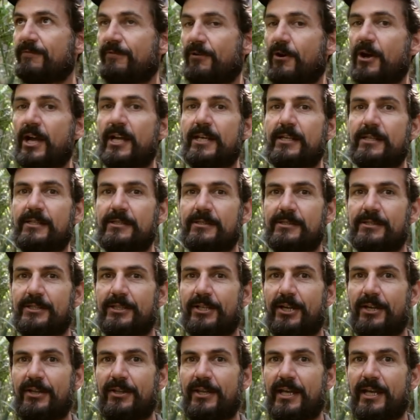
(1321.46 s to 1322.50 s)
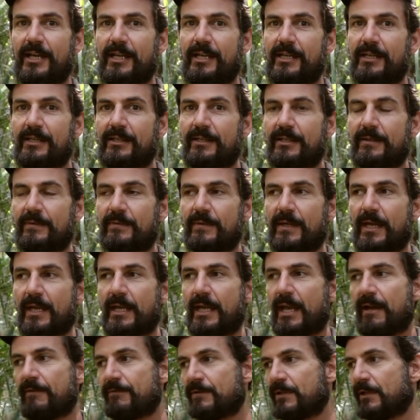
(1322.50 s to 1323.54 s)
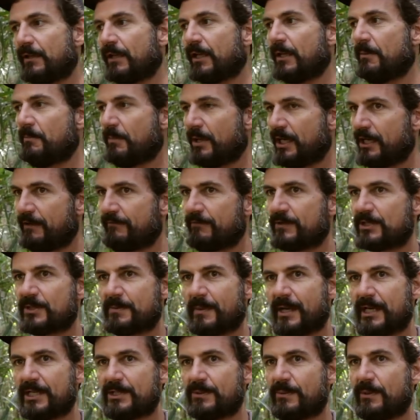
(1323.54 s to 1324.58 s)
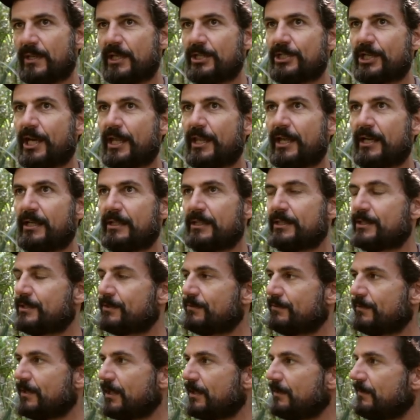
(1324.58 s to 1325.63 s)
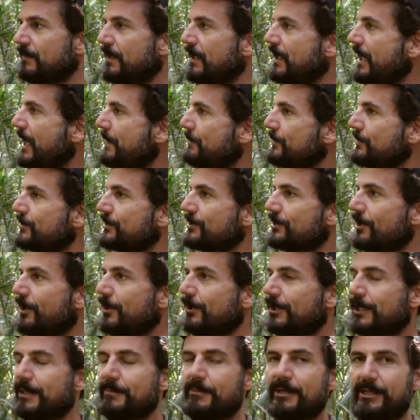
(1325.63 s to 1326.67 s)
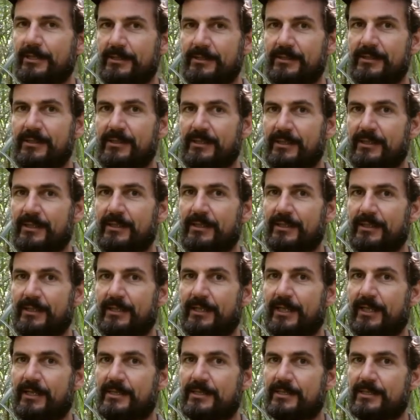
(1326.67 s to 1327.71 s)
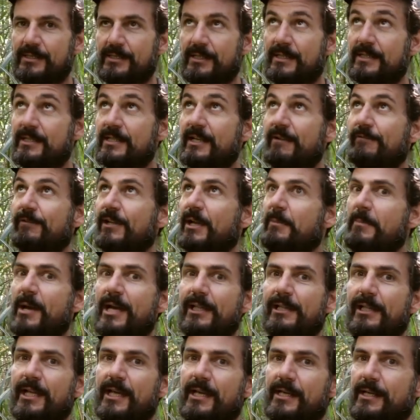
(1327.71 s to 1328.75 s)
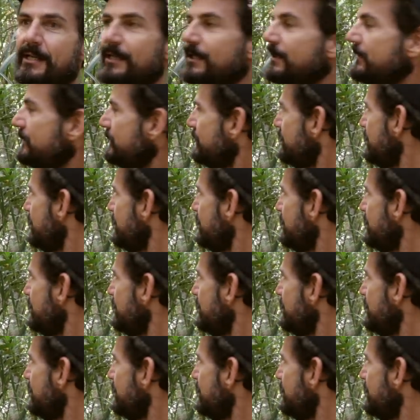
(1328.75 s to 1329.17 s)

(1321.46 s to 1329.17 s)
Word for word: fight, you know, they, they have to compete for space with each other. It's, it, it happens slowly, but yeah, it's, it's definitely a battle out here.